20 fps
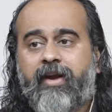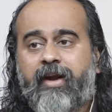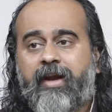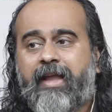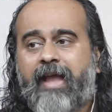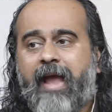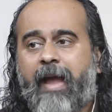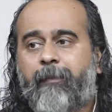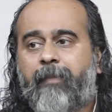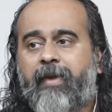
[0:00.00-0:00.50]

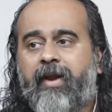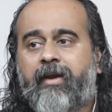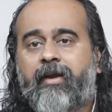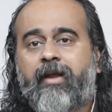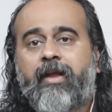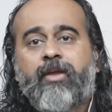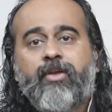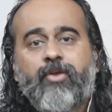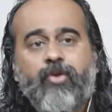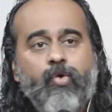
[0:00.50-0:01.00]
already
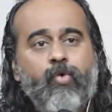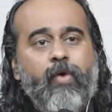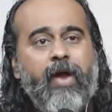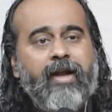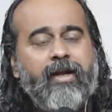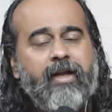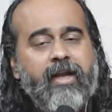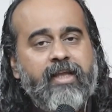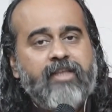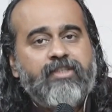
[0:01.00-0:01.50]
happened, you
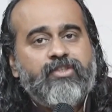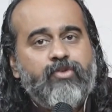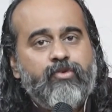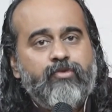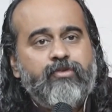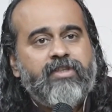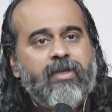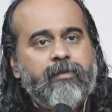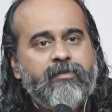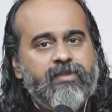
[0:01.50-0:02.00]
at least
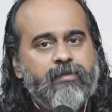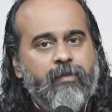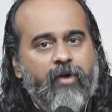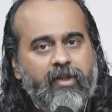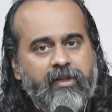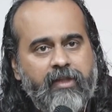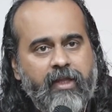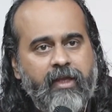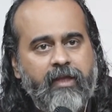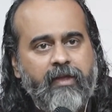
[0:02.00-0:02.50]
do some
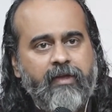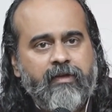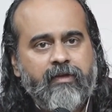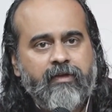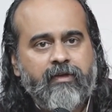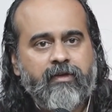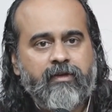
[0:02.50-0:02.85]
small thing.